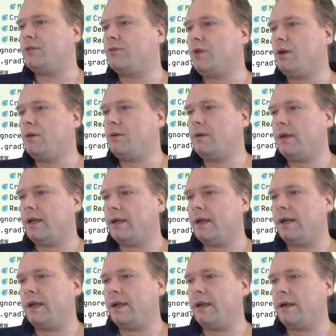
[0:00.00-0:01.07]
row and
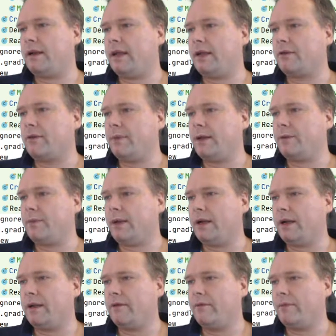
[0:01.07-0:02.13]
I increment
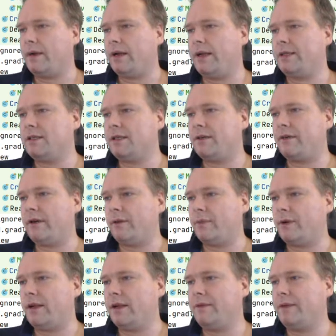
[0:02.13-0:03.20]
my integer
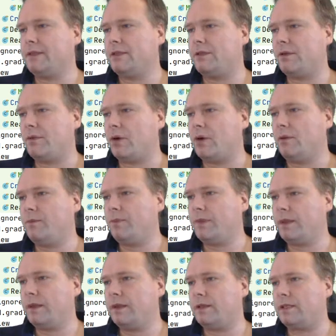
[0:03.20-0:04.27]
variable here. This is the row
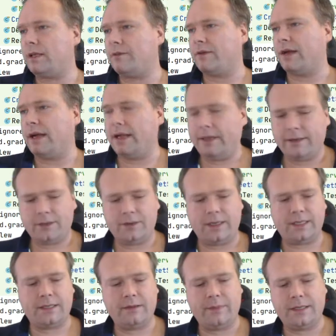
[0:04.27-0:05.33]
instead of I. I should
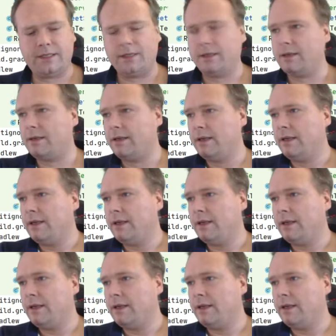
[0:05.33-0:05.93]
actually mention it.